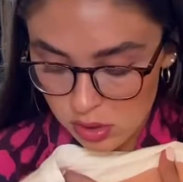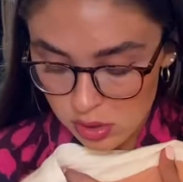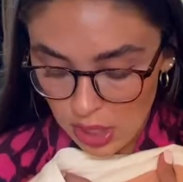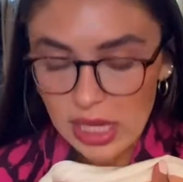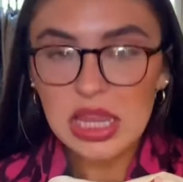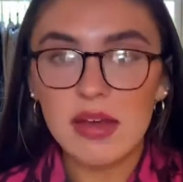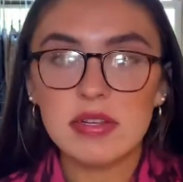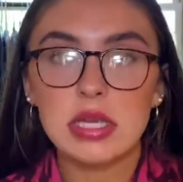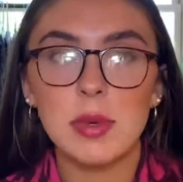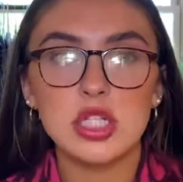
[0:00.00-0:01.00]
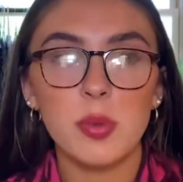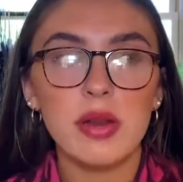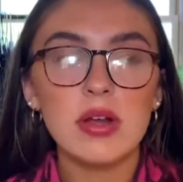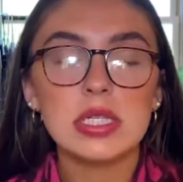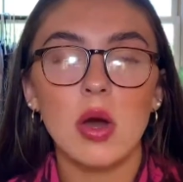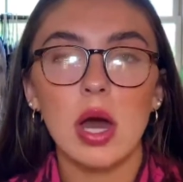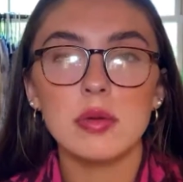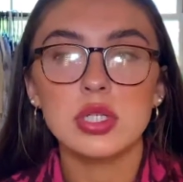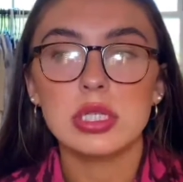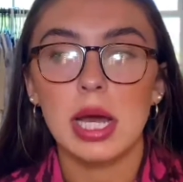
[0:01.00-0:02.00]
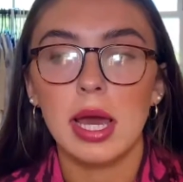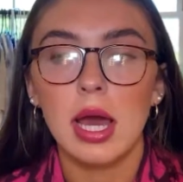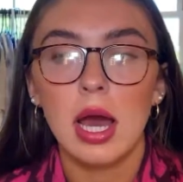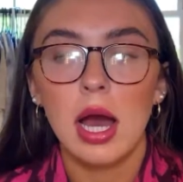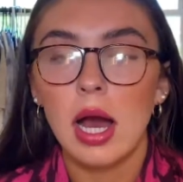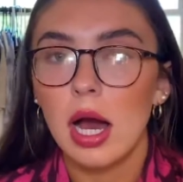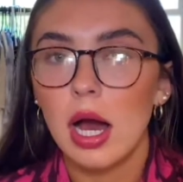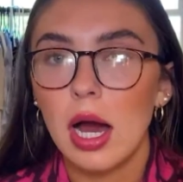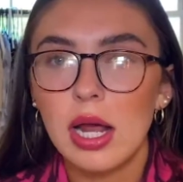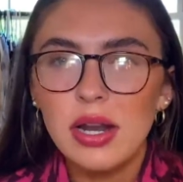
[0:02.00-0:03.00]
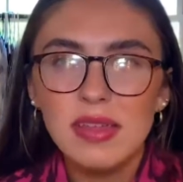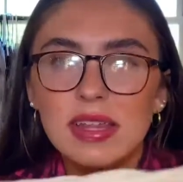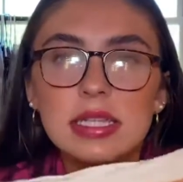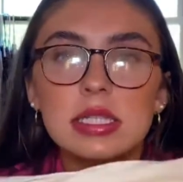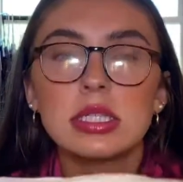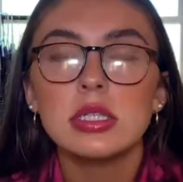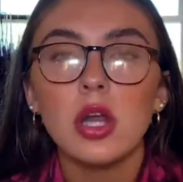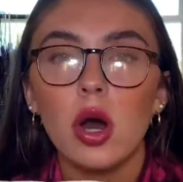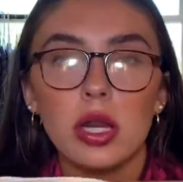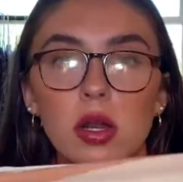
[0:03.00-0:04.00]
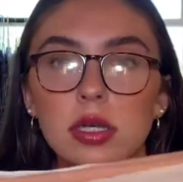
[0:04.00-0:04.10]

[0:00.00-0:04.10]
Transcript: I love it so much. And whenever I saw it, I was just like, I don't like this is not at all